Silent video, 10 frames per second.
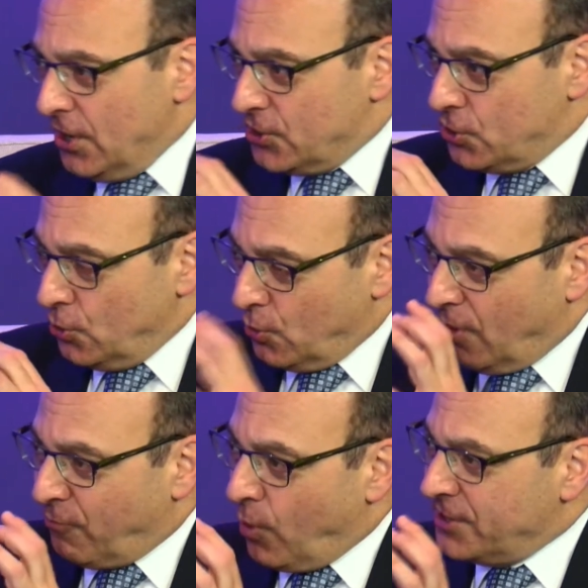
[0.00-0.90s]
to
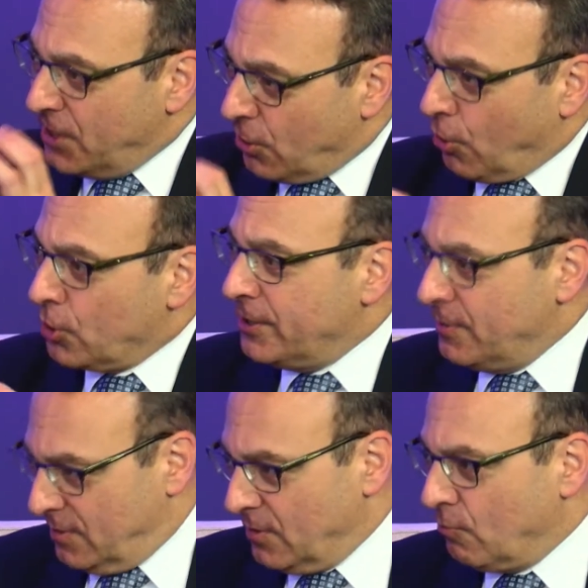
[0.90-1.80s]
avoid the early
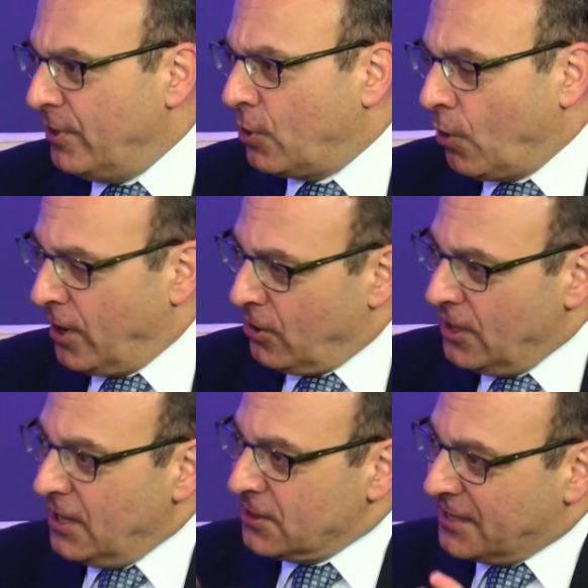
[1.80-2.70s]

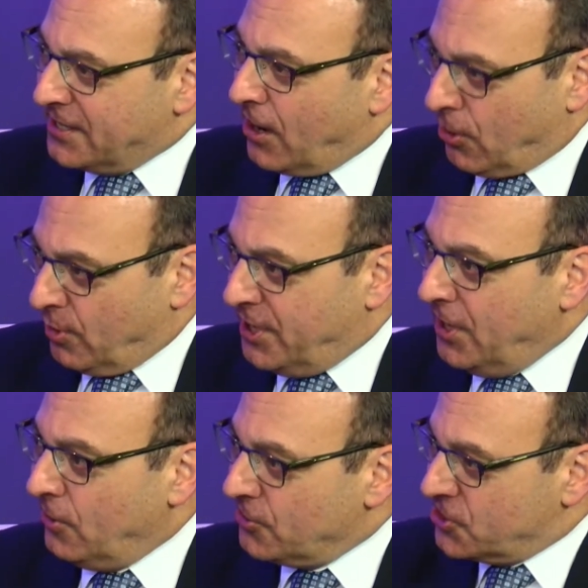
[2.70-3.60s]
recoil, let the artery
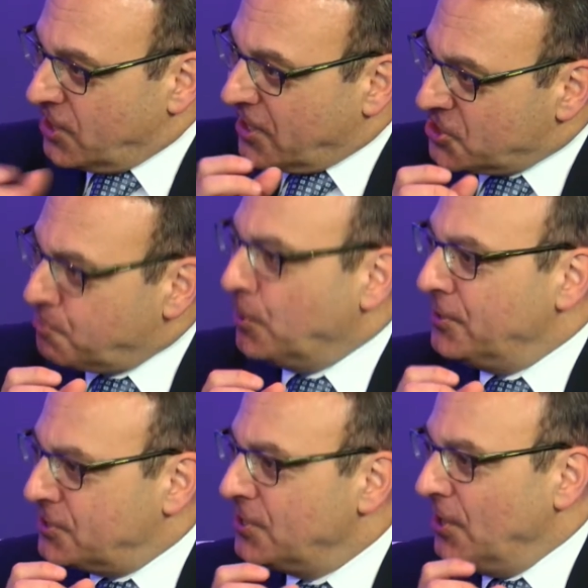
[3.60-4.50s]
heal, just like a splint